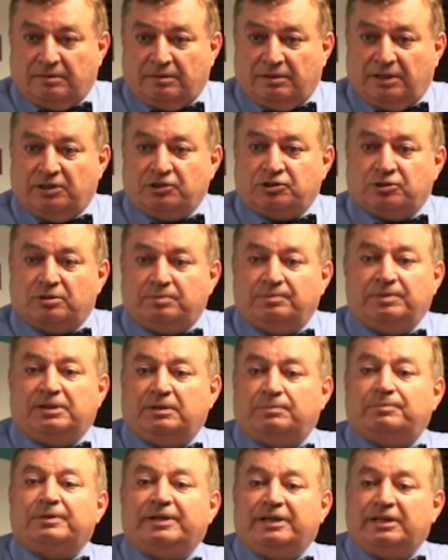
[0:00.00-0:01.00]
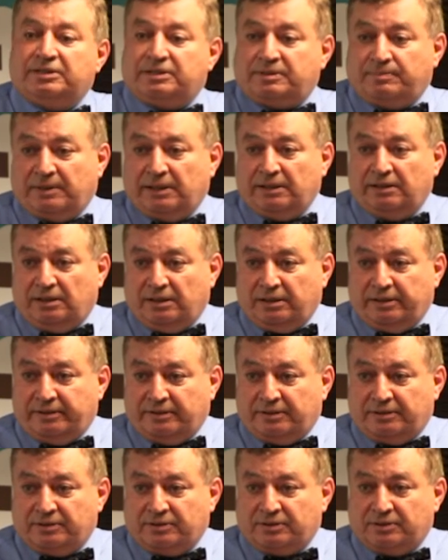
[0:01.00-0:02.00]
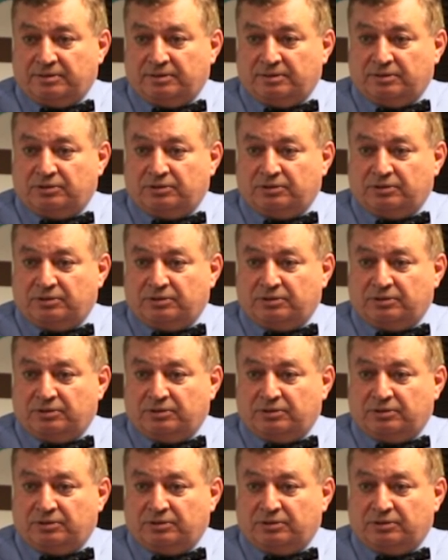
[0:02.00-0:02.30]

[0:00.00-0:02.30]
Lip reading: They should be replaced by others.